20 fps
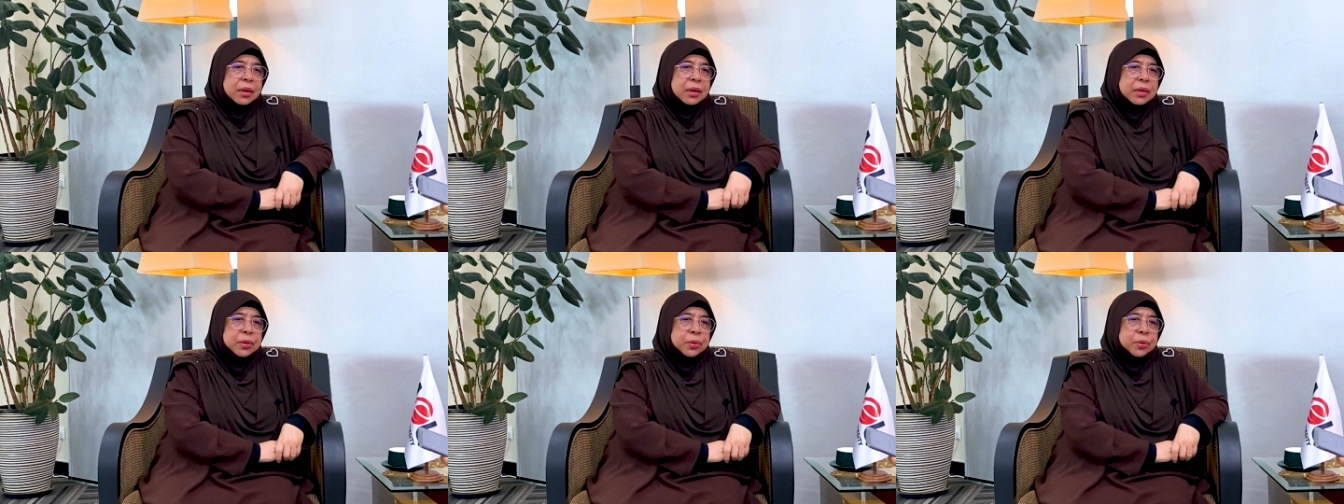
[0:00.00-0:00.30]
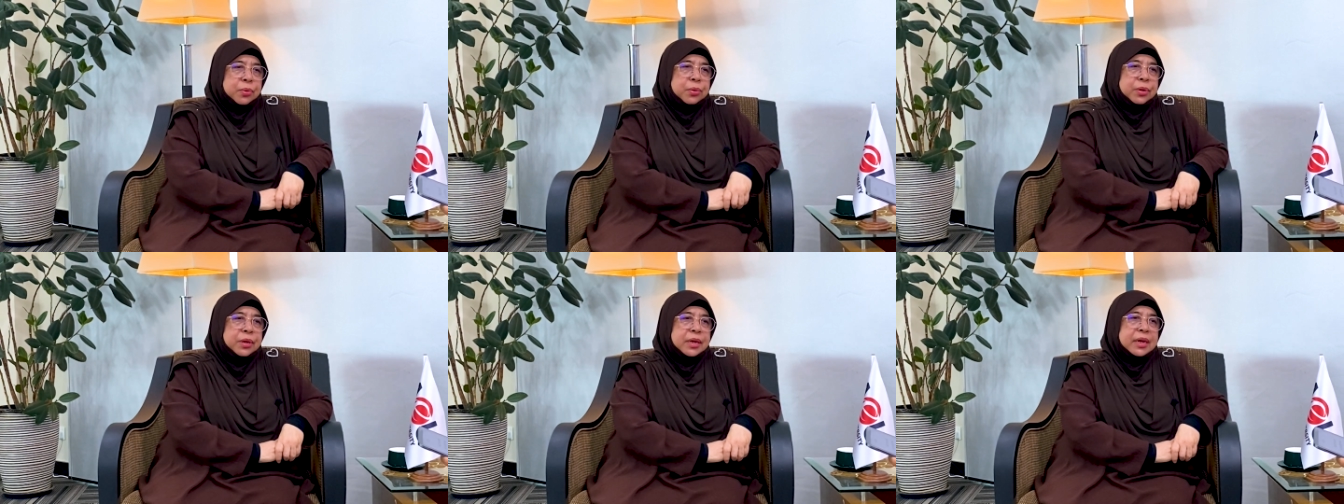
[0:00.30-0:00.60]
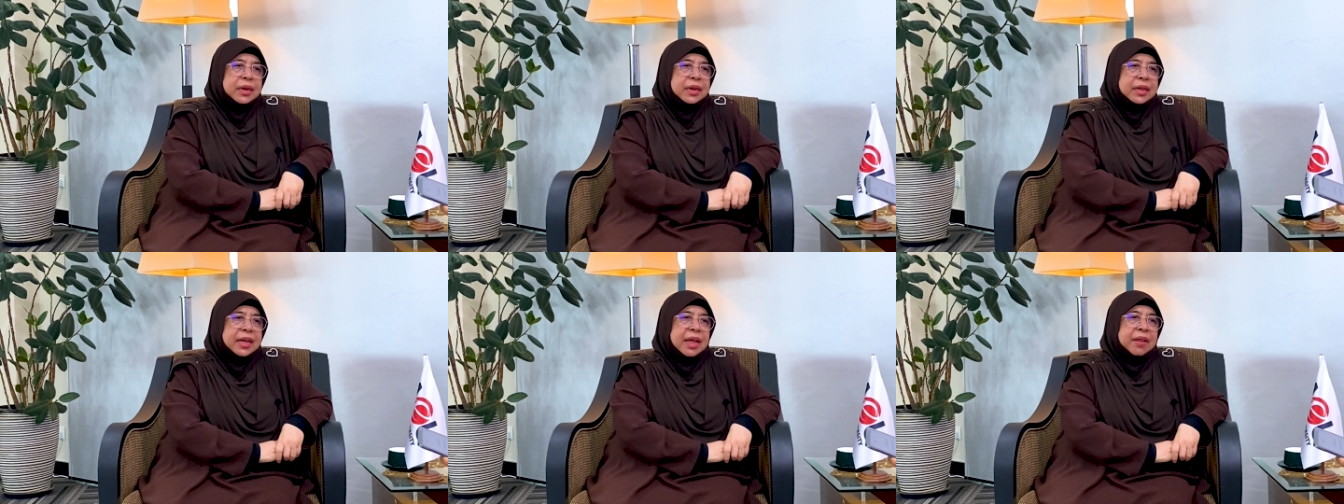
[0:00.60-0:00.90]
the
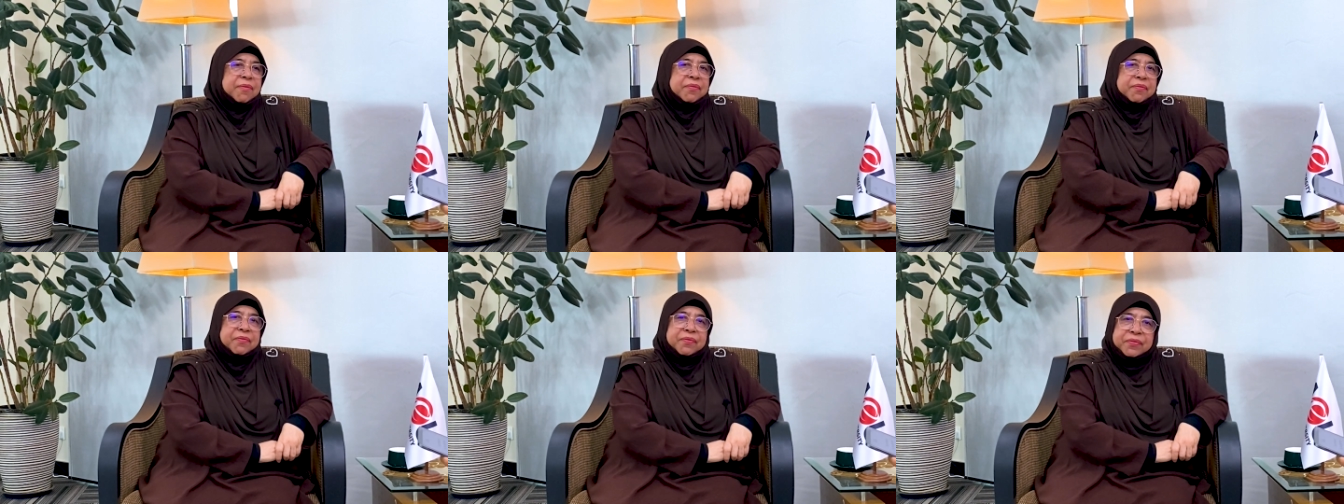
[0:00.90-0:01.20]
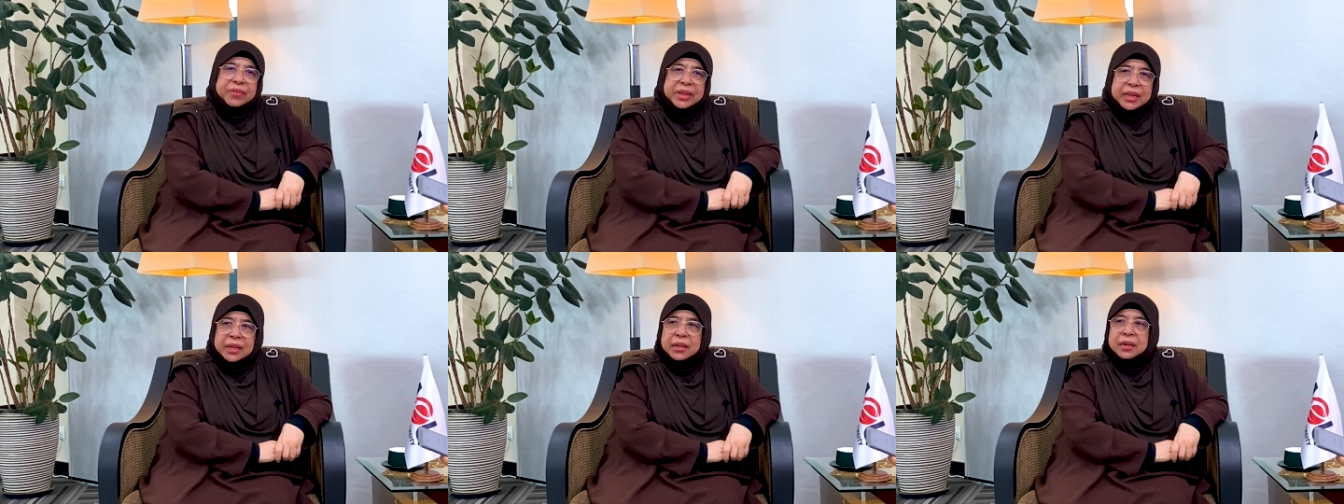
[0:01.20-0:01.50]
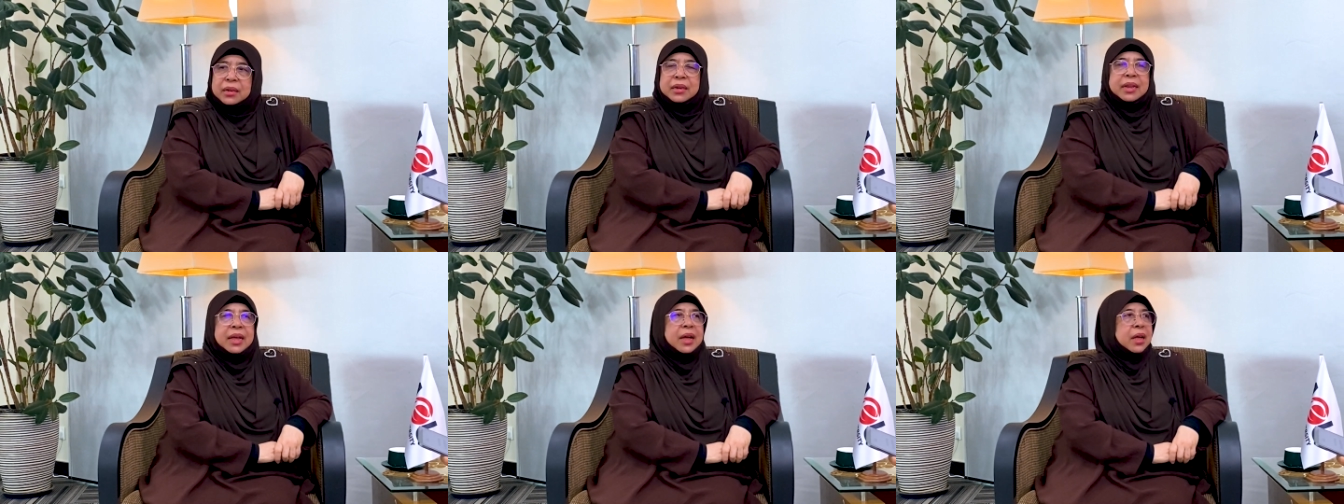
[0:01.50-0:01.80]
student can
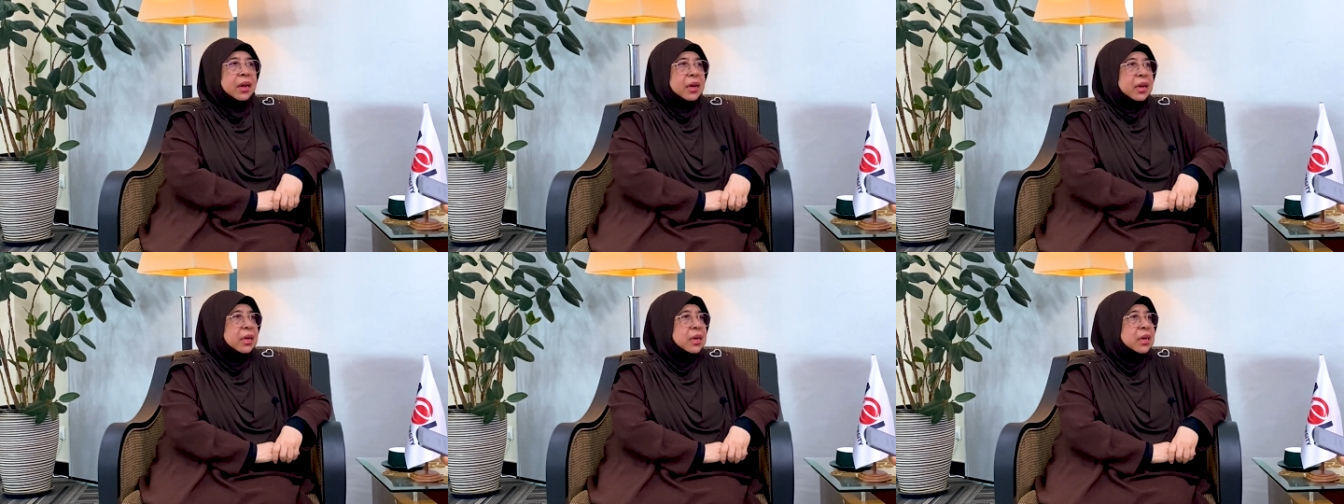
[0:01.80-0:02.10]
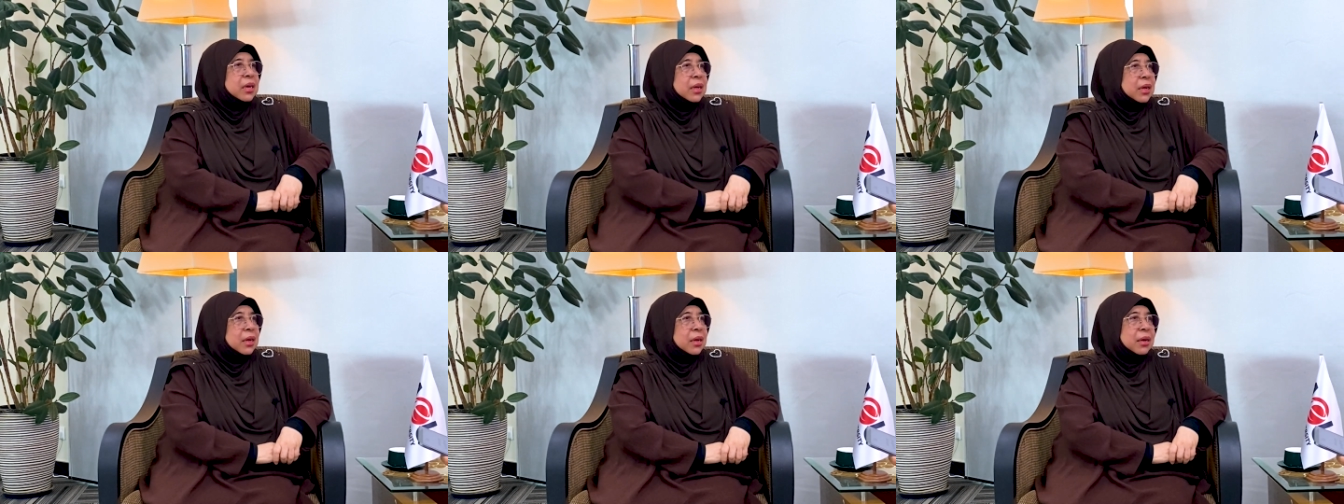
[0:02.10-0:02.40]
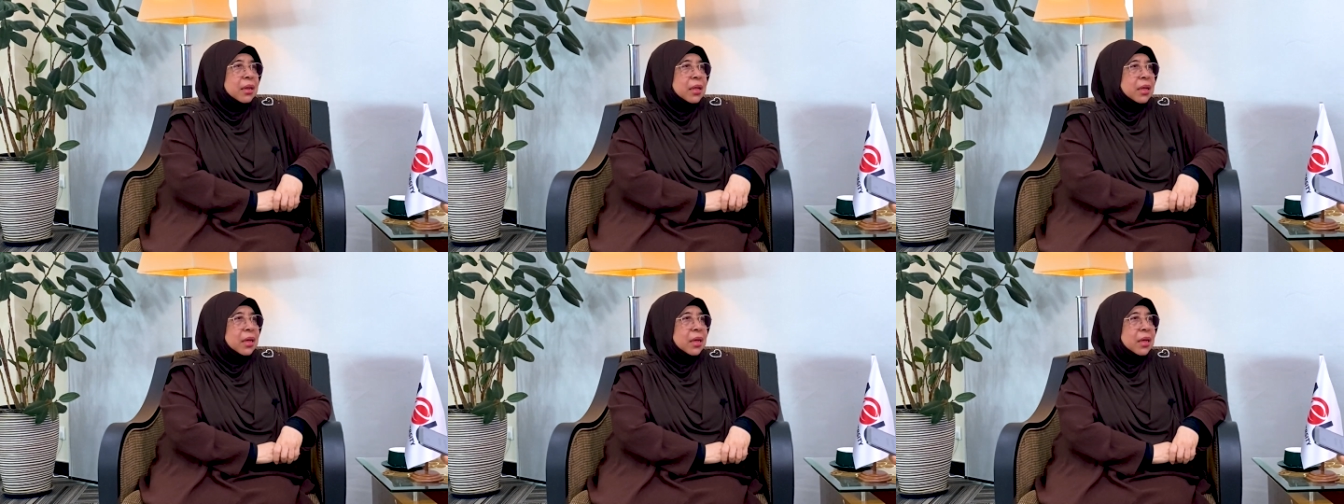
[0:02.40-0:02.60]
feel they are learning.